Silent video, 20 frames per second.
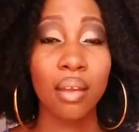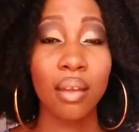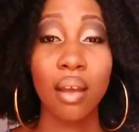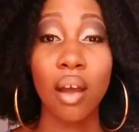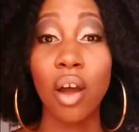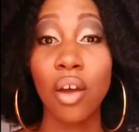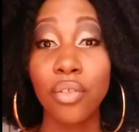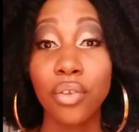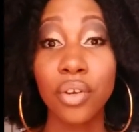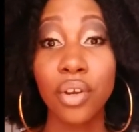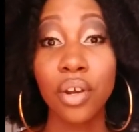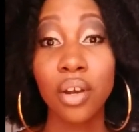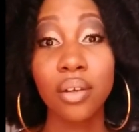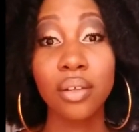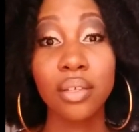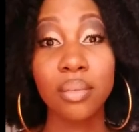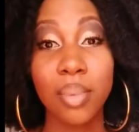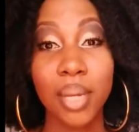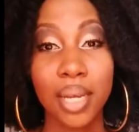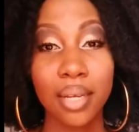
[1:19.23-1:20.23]
other
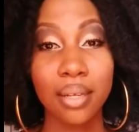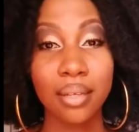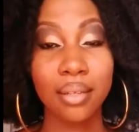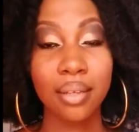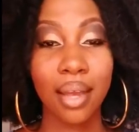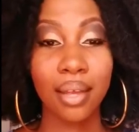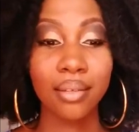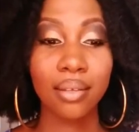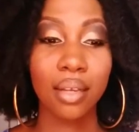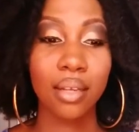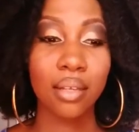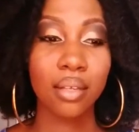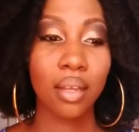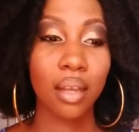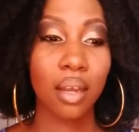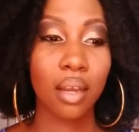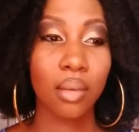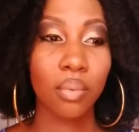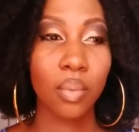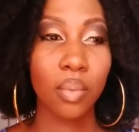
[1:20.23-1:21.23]
girls because as they
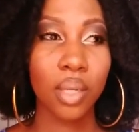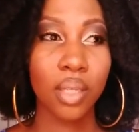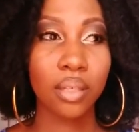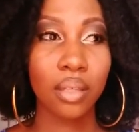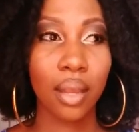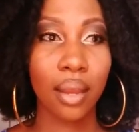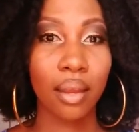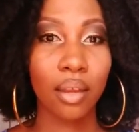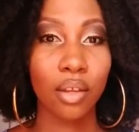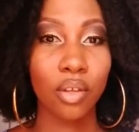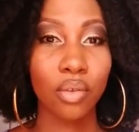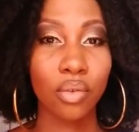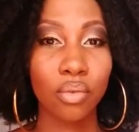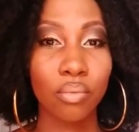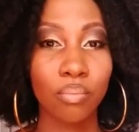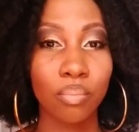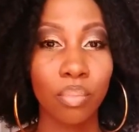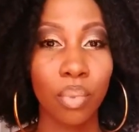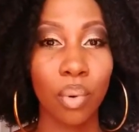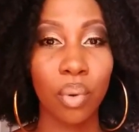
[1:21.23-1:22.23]
say it was like
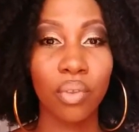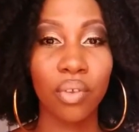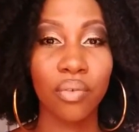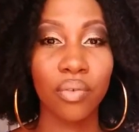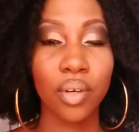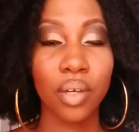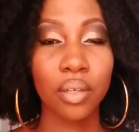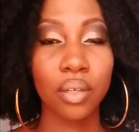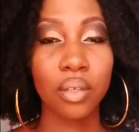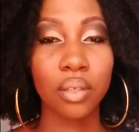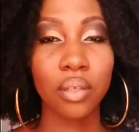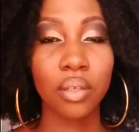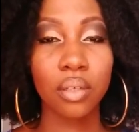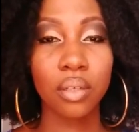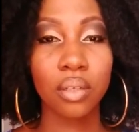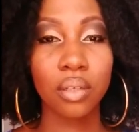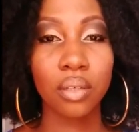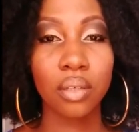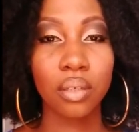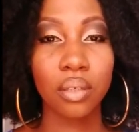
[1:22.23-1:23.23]
both of
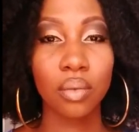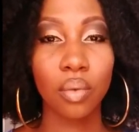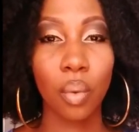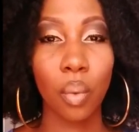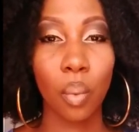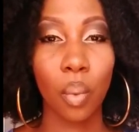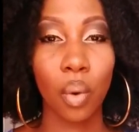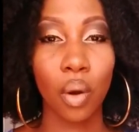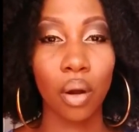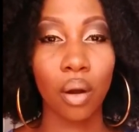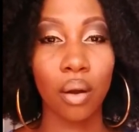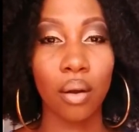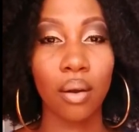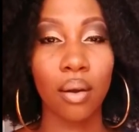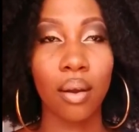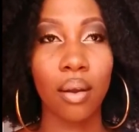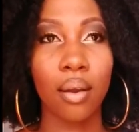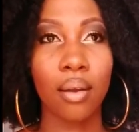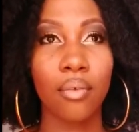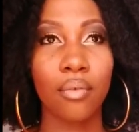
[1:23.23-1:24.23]
us
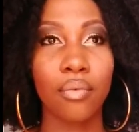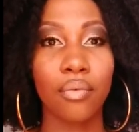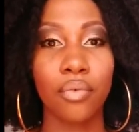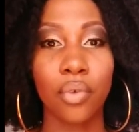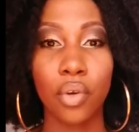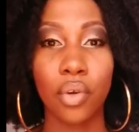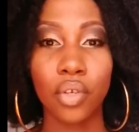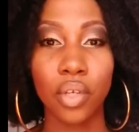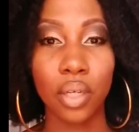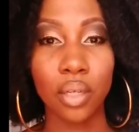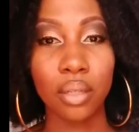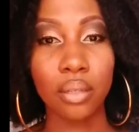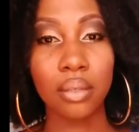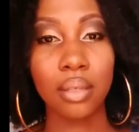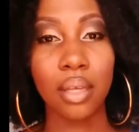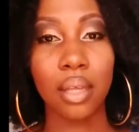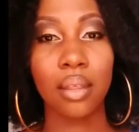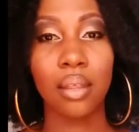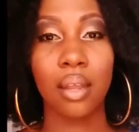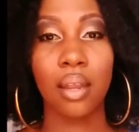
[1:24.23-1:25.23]
were virgins
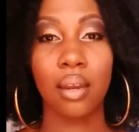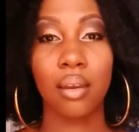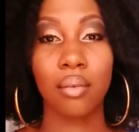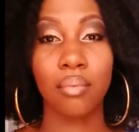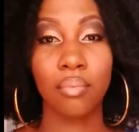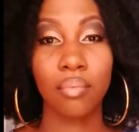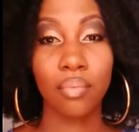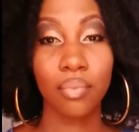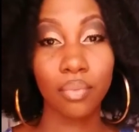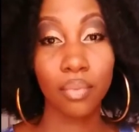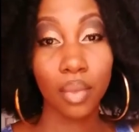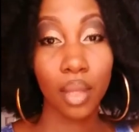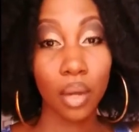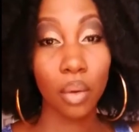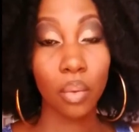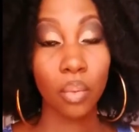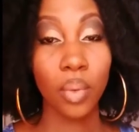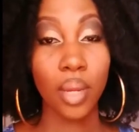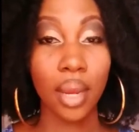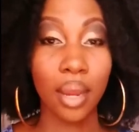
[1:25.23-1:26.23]
and then
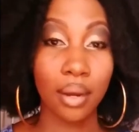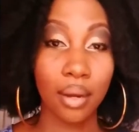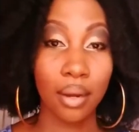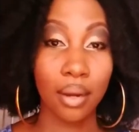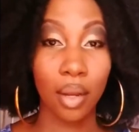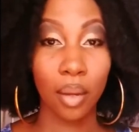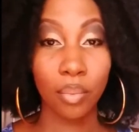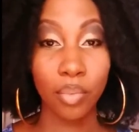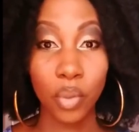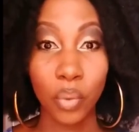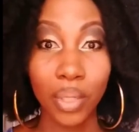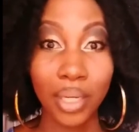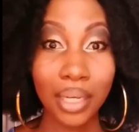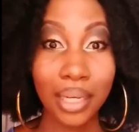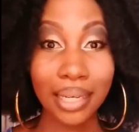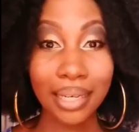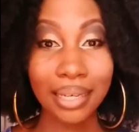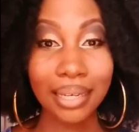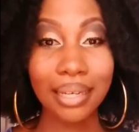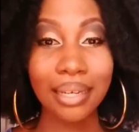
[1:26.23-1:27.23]
we ended up doing the
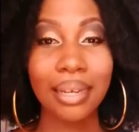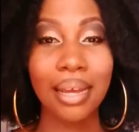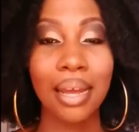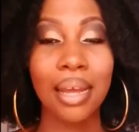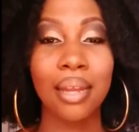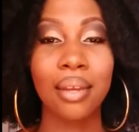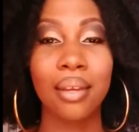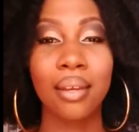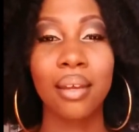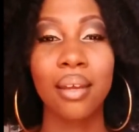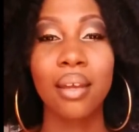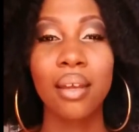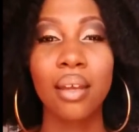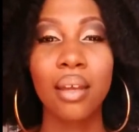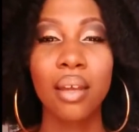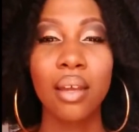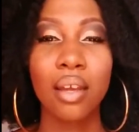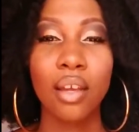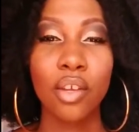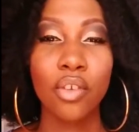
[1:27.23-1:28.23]
deed and
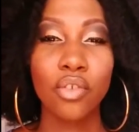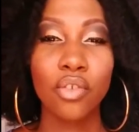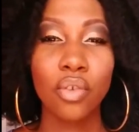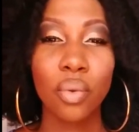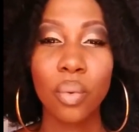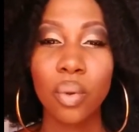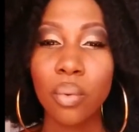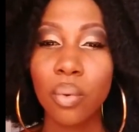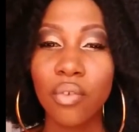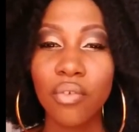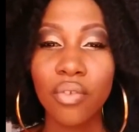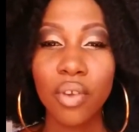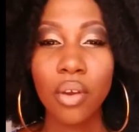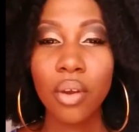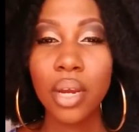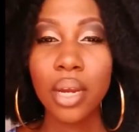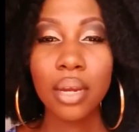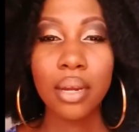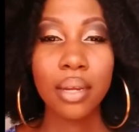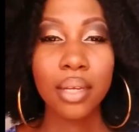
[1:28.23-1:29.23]
so we were
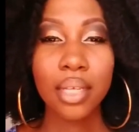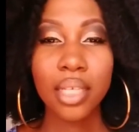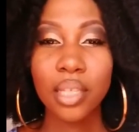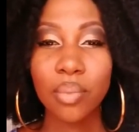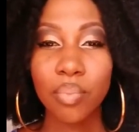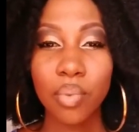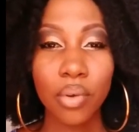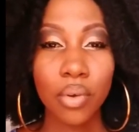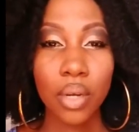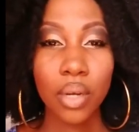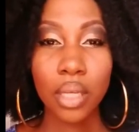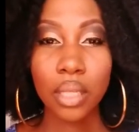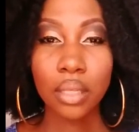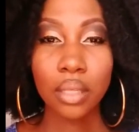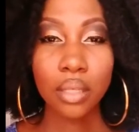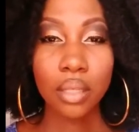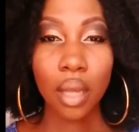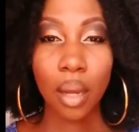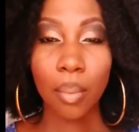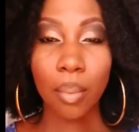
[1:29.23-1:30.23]
very
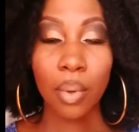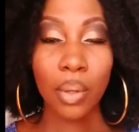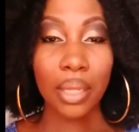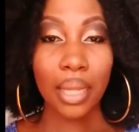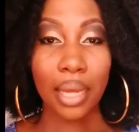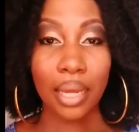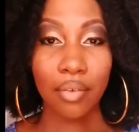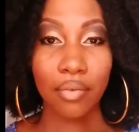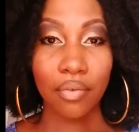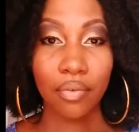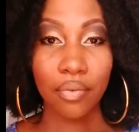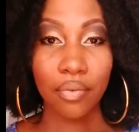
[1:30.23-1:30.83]
inexperienced about life